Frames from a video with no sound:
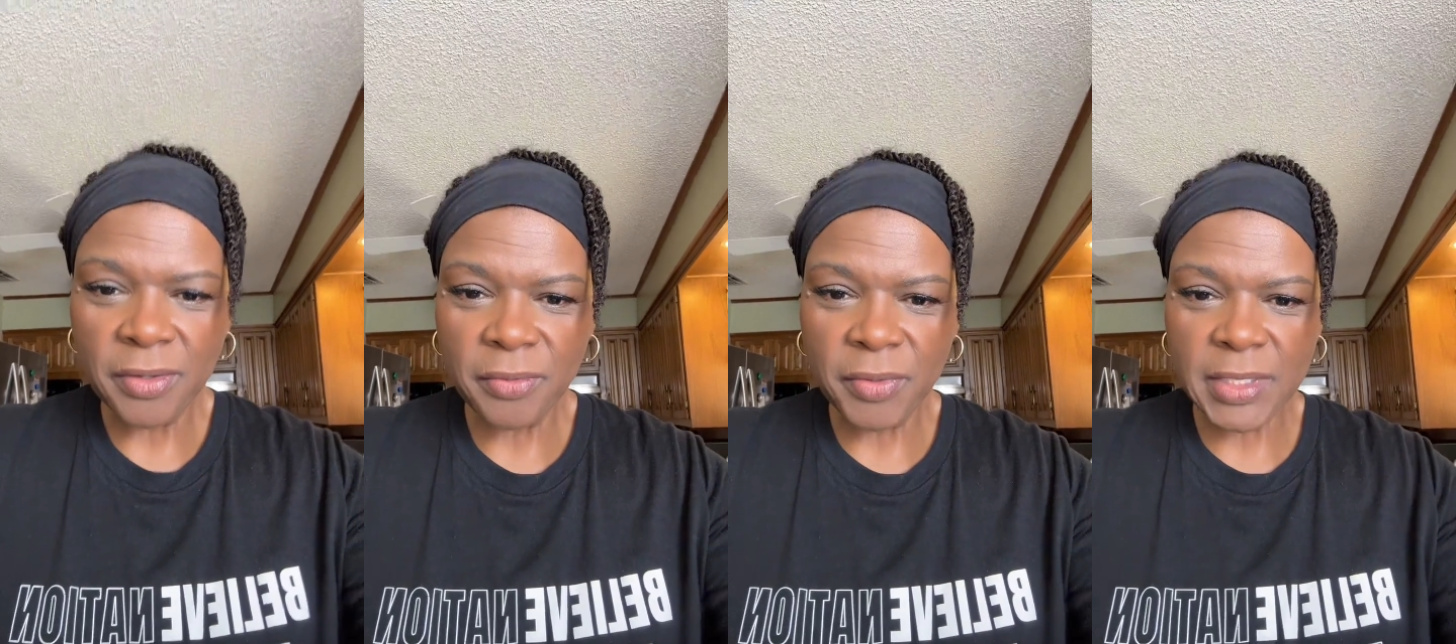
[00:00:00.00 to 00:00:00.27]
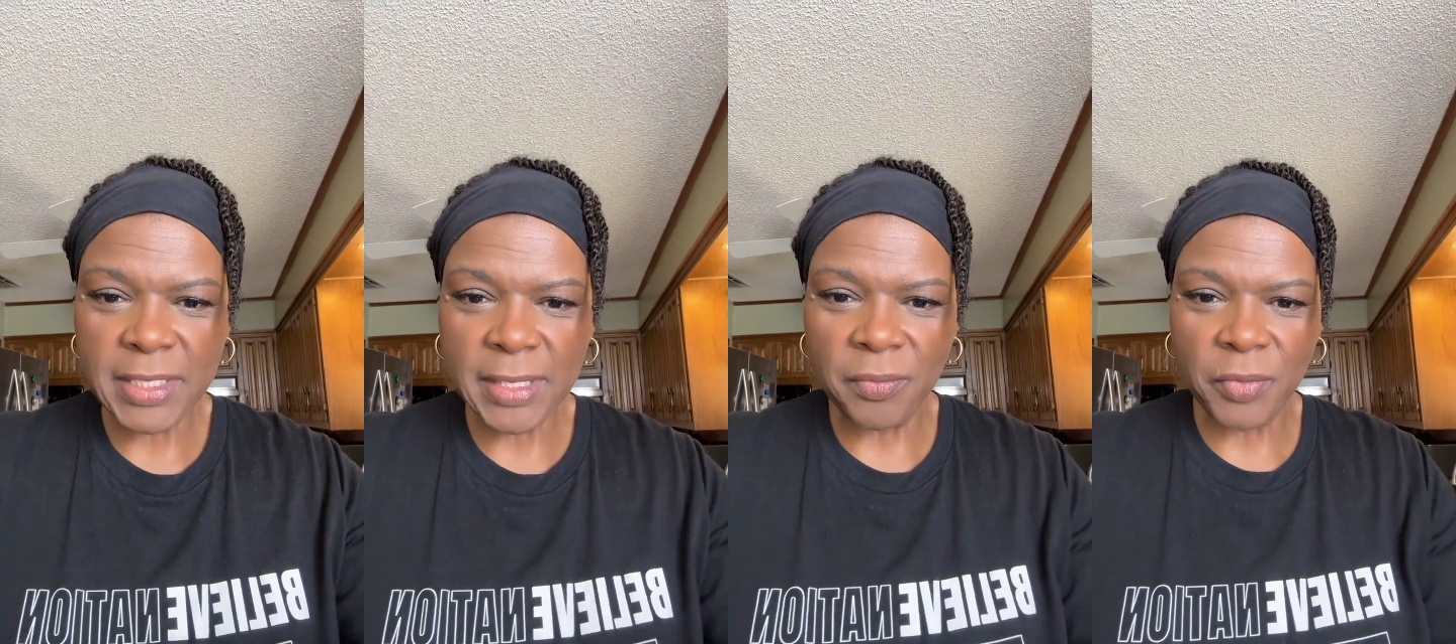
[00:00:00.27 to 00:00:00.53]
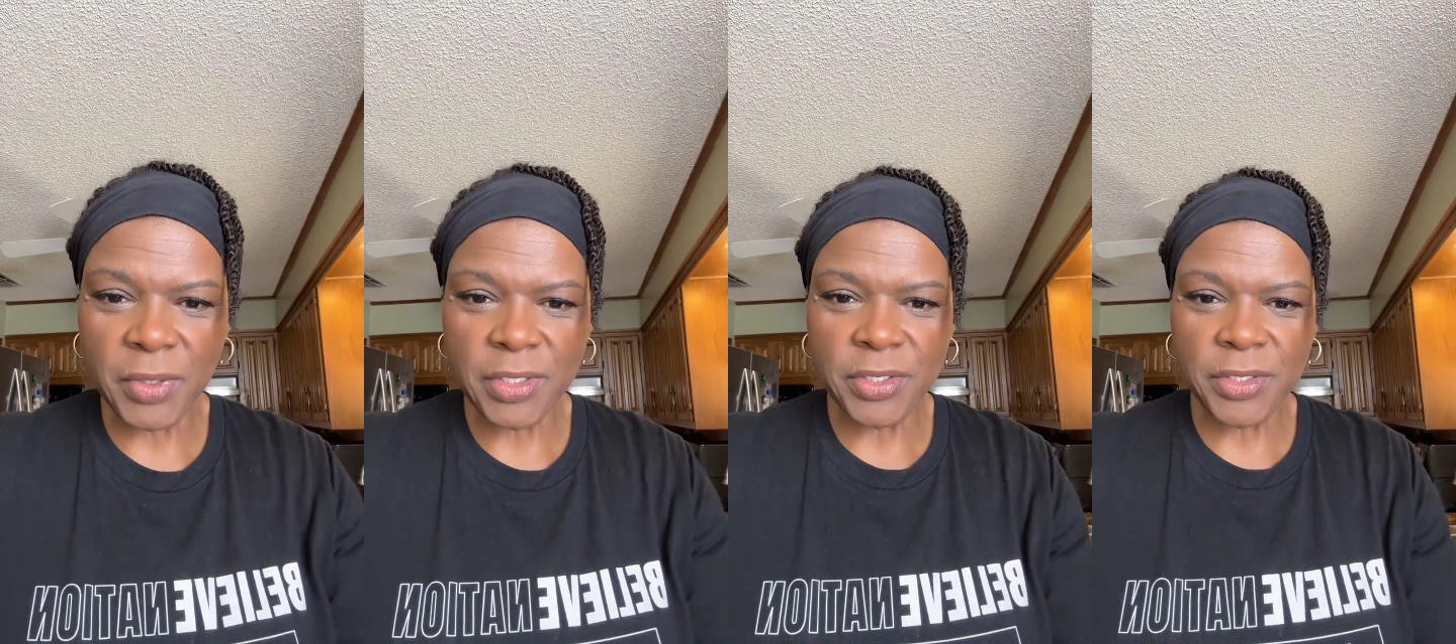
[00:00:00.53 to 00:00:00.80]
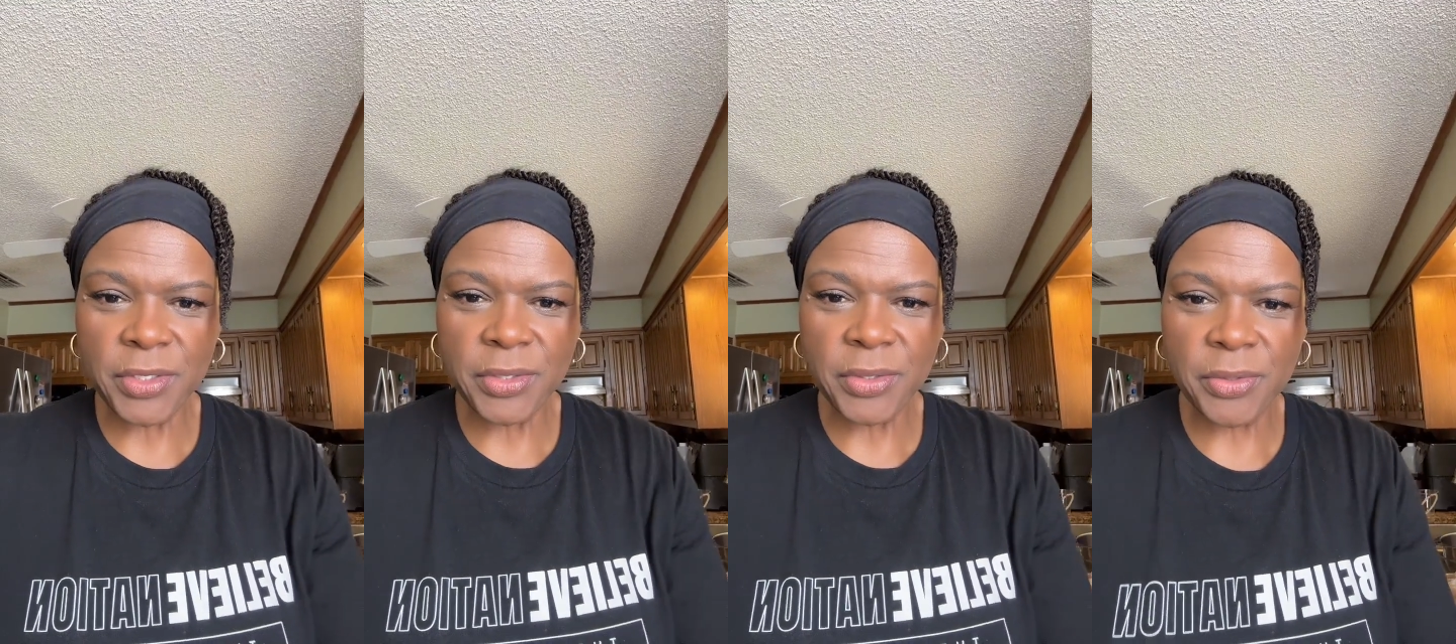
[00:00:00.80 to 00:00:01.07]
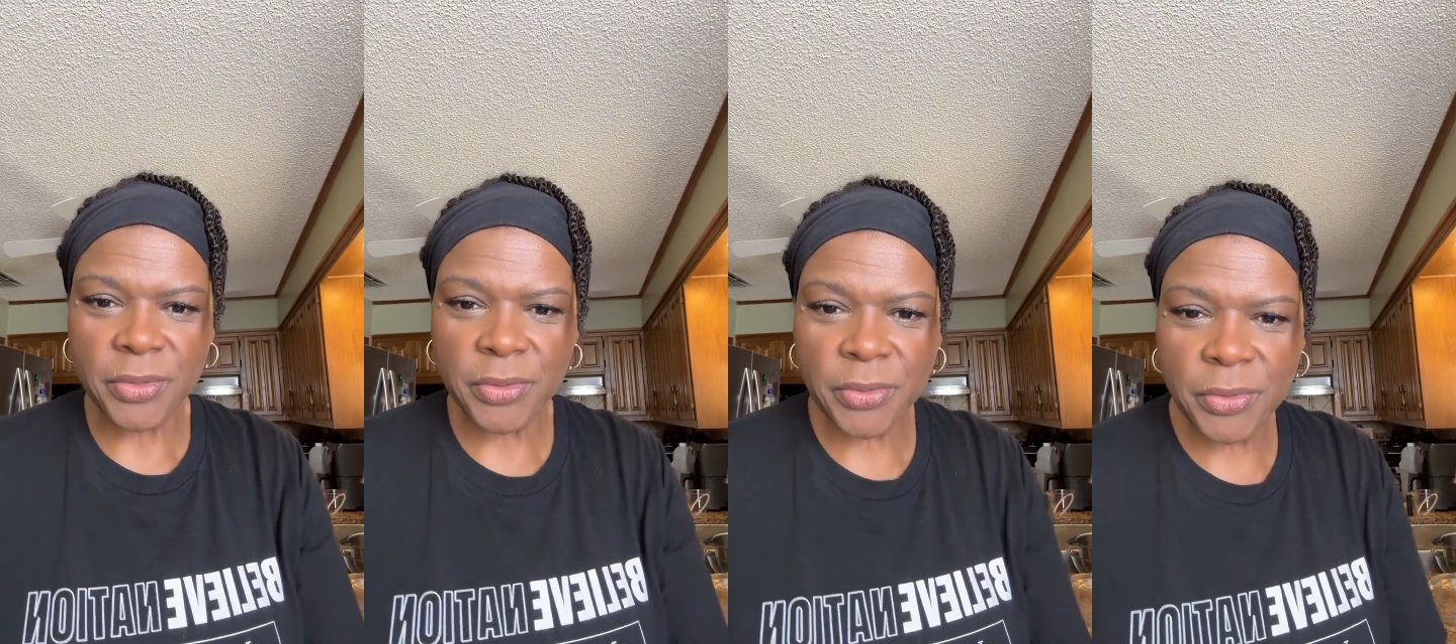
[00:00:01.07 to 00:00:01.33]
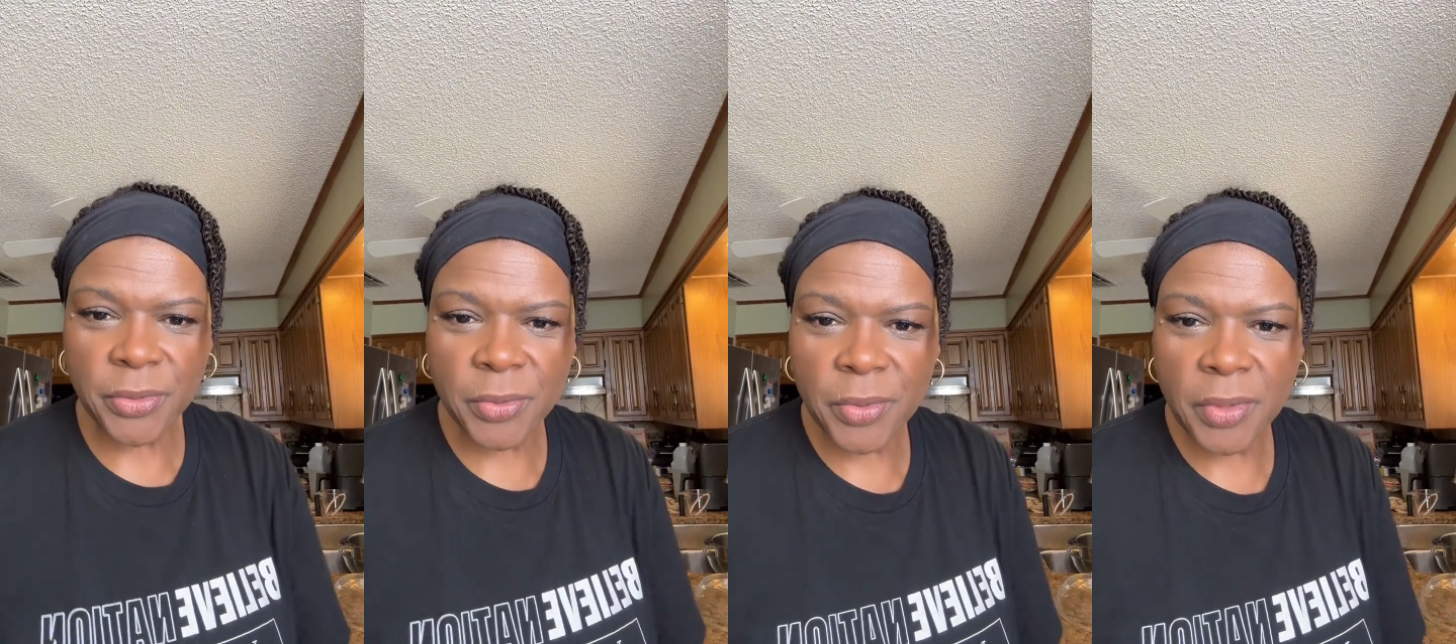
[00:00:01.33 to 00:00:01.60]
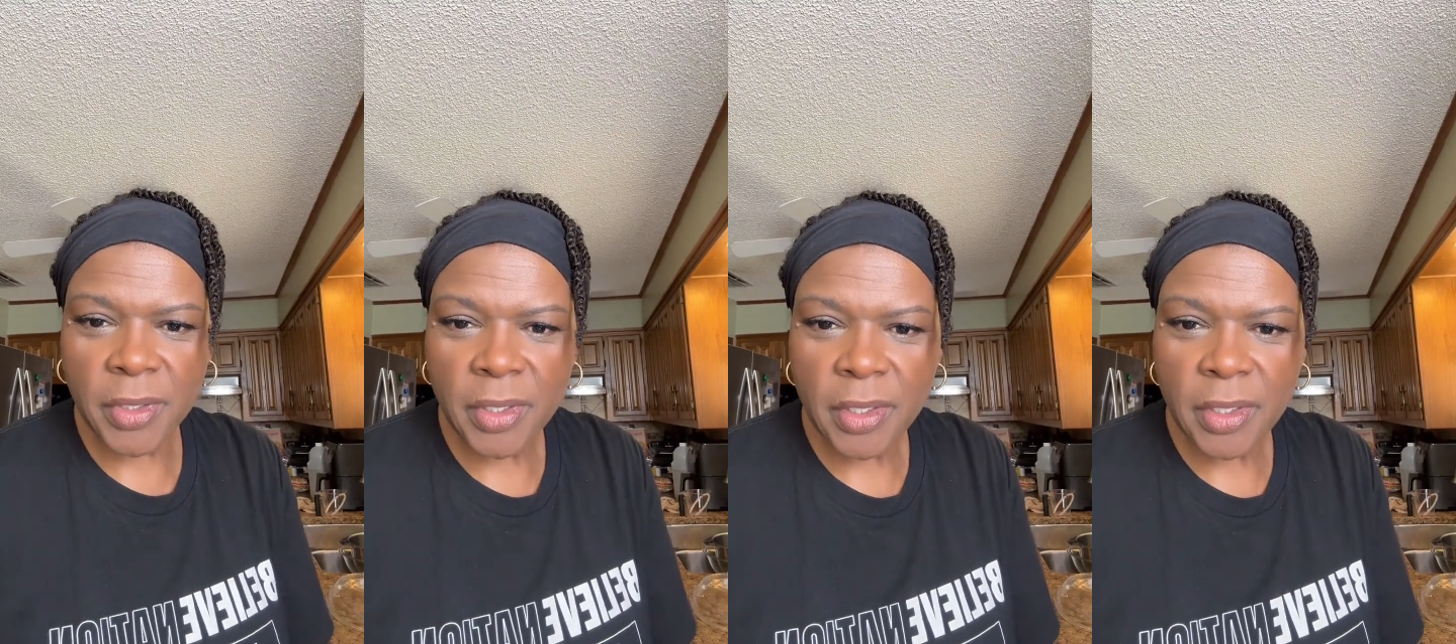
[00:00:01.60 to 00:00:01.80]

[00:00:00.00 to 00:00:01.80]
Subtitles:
What's up with you?